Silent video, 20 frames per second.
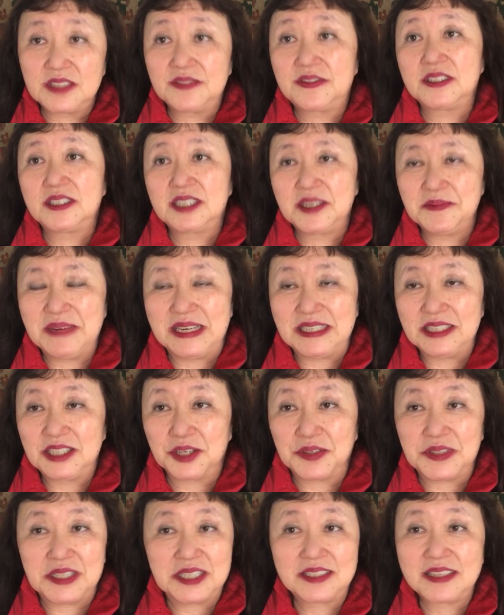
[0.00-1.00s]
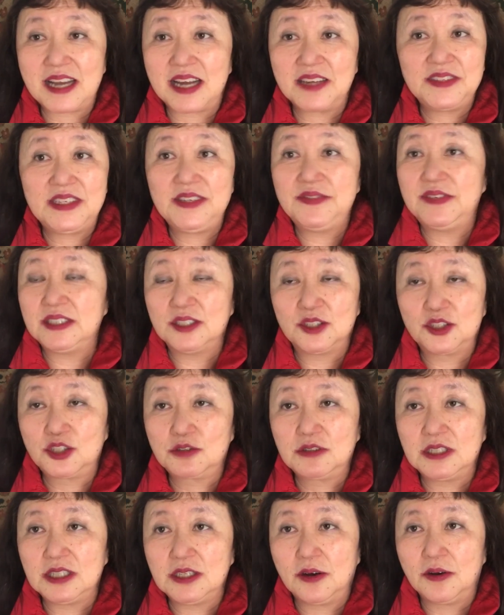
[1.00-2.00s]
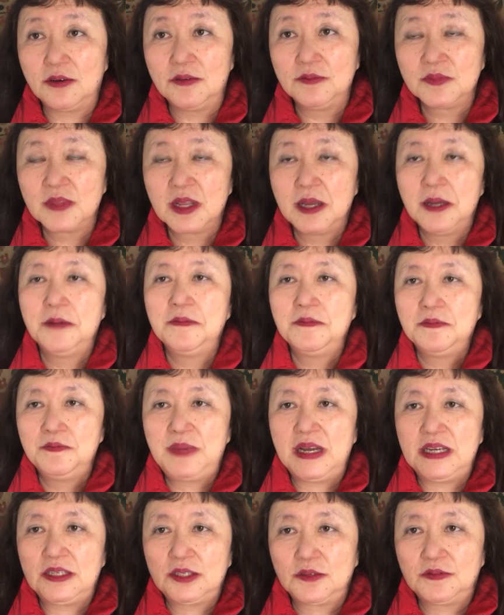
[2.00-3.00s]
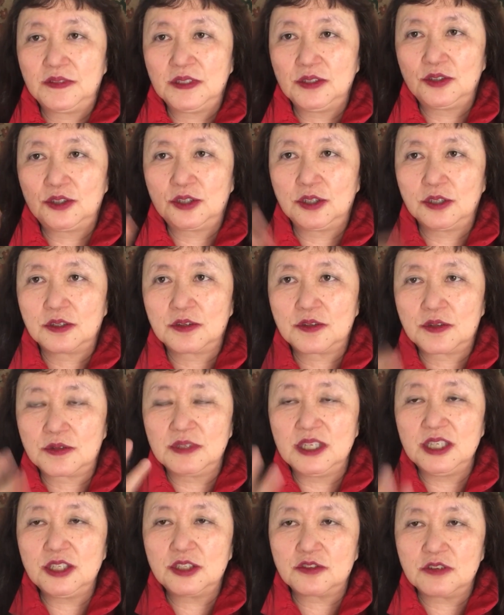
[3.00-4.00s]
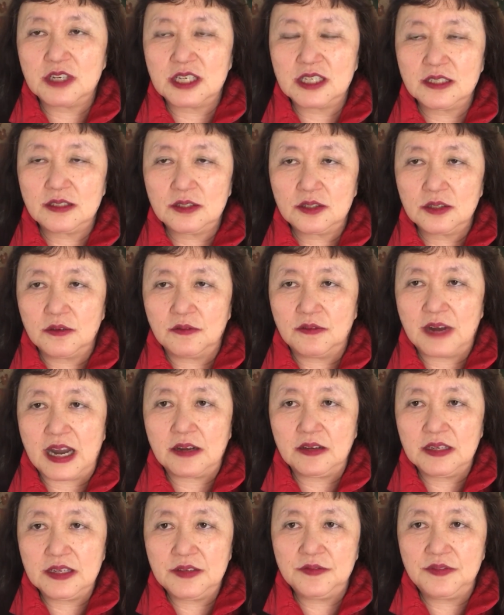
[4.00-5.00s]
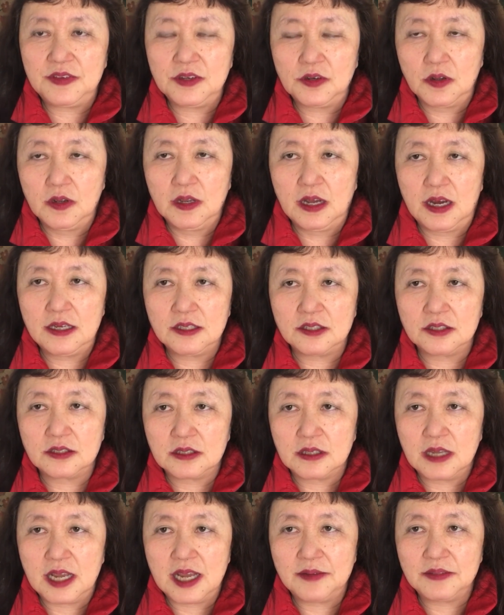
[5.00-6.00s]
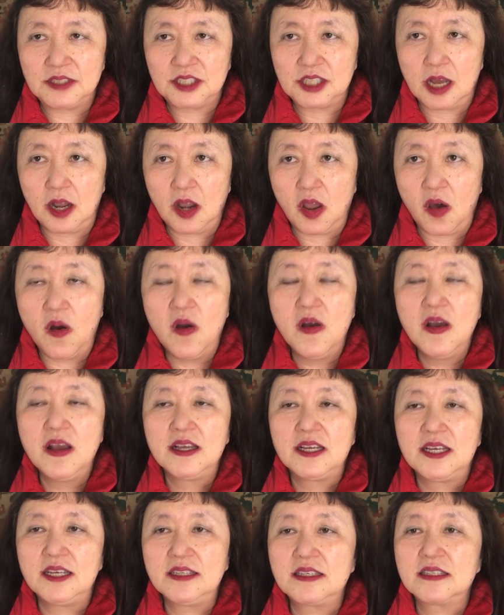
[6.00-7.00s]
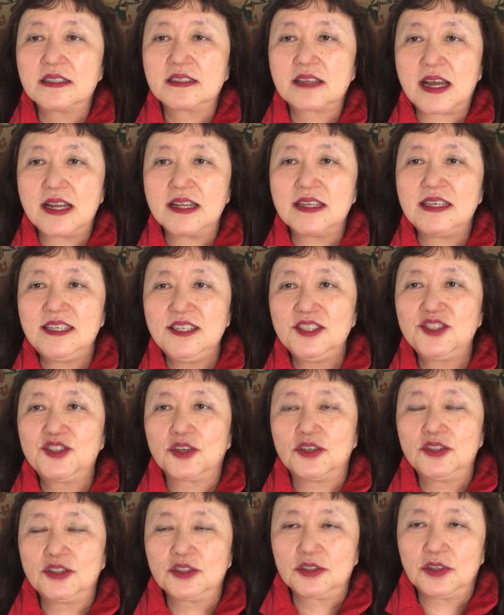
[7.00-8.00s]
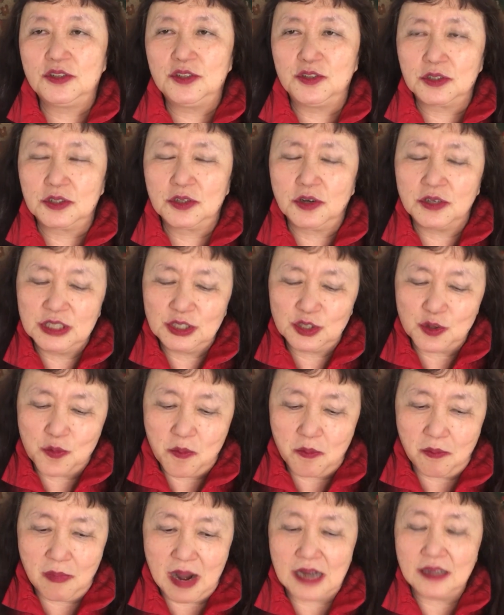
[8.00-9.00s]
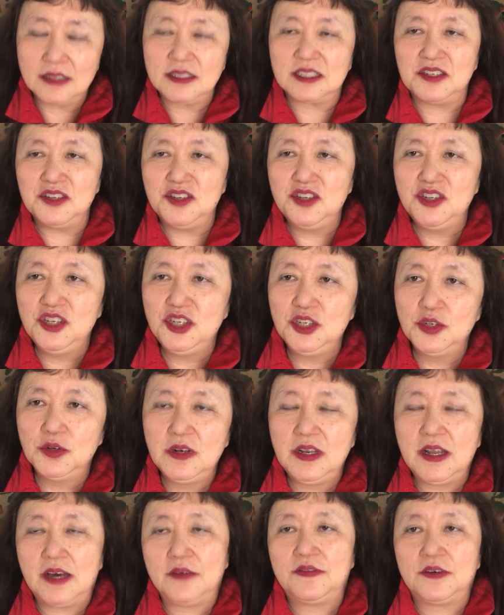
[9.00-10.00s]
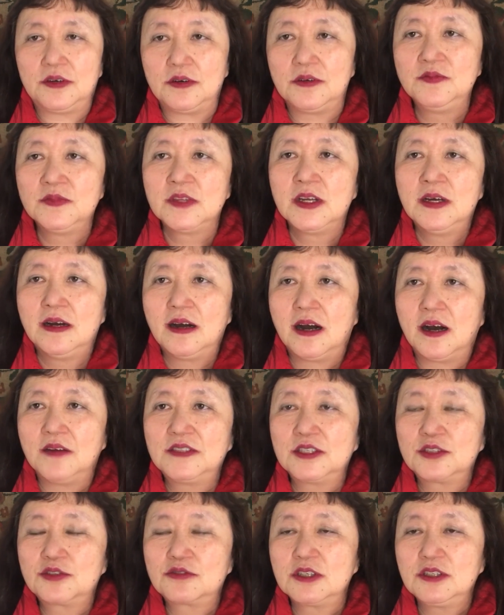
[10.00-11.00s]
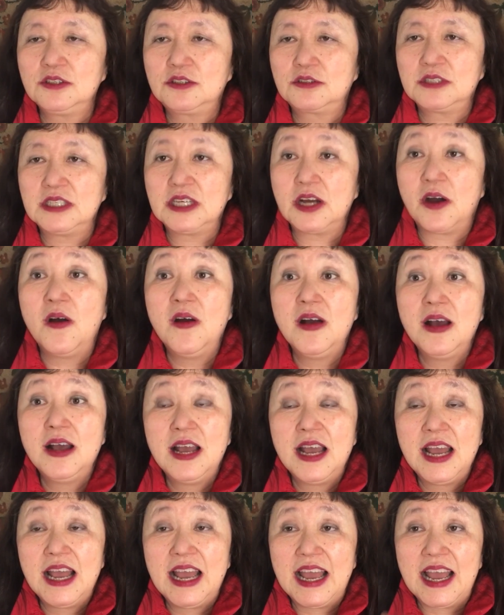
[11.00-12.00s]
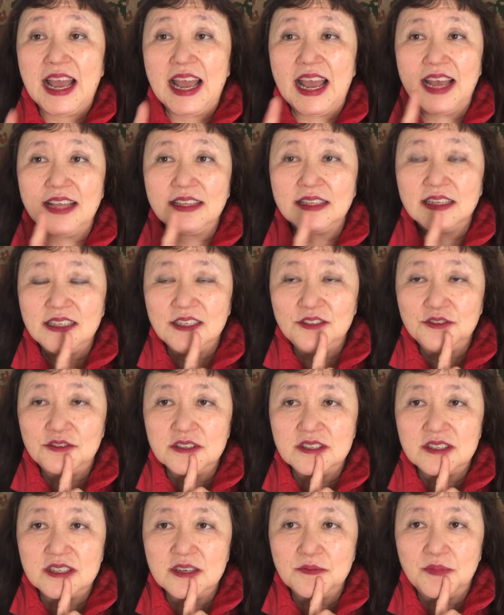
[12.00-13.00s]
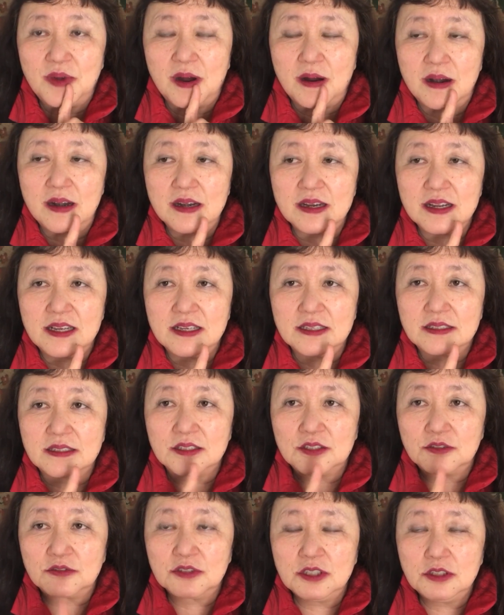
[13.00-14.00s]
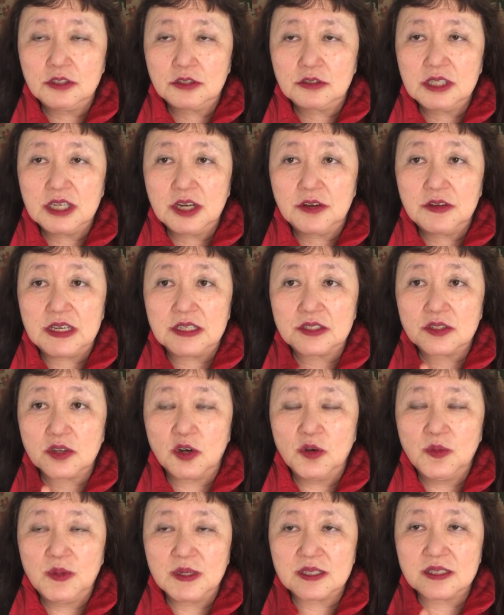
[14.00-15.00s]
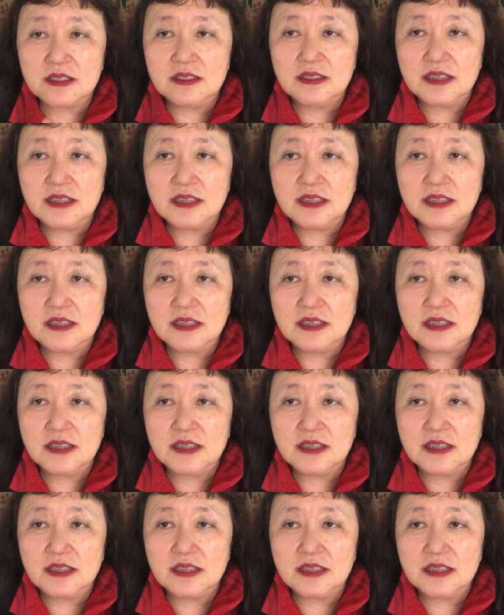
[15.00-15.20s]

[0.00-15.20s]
divertimento. It's not even a trio. Beethoven took 3 strings, violin, viola, and cello. He decided he's going to mount a new level of the string trio. And the interesting part is the string trio is opus